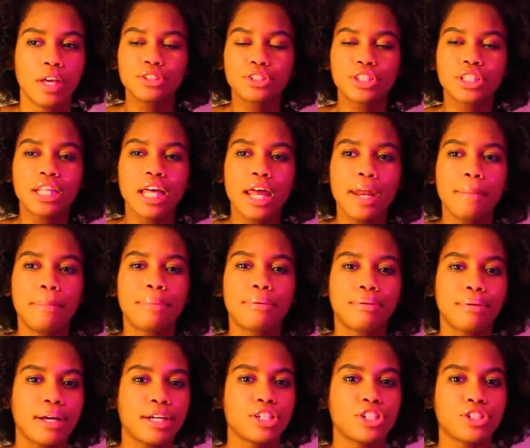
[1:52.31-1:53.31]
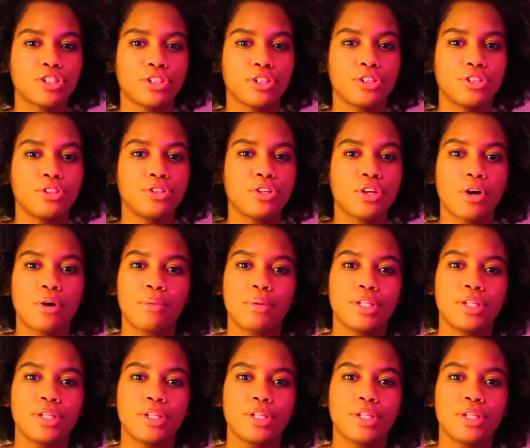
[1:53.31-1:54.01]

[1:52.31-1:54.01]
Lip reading: There's a lot of pressure, you know.